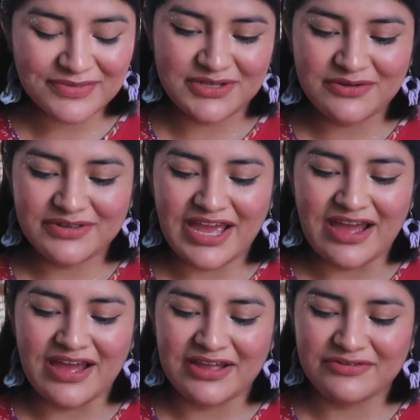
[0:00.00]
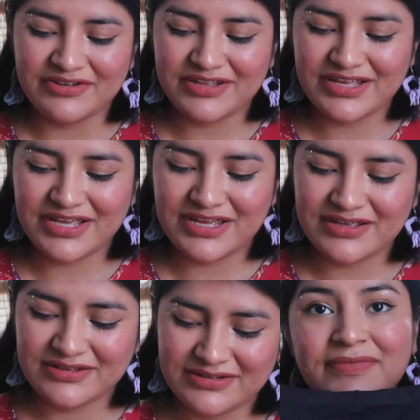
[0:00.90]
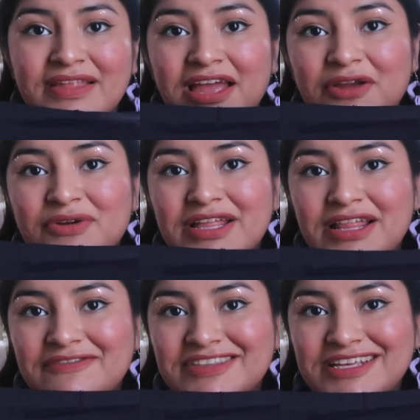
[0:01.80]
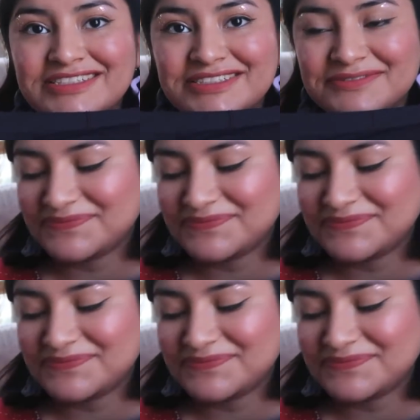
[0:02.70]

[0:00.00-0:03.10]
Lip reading: So yeah, I really love these.